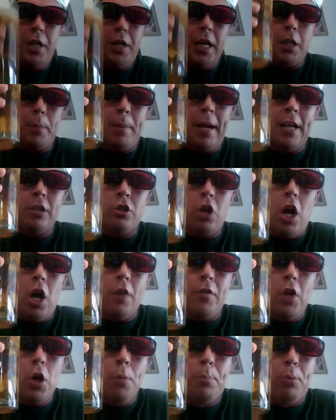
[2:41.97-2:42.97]
Cheers to beer to
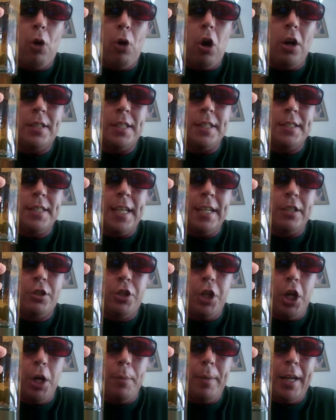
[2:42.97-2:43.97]
all of you. Prost, they say
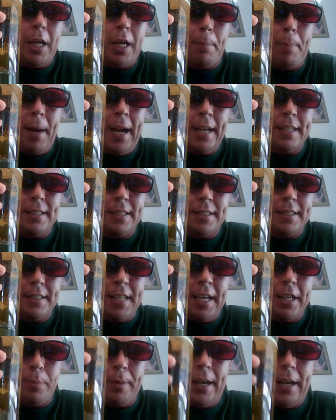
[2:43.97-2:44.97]
Germany, goodbye to the
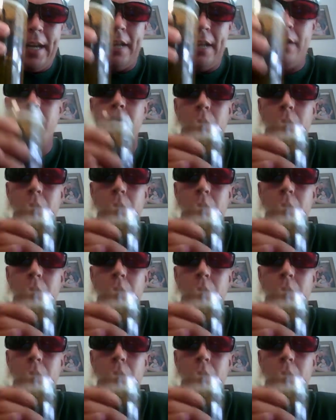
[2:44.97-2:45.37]
same Japan.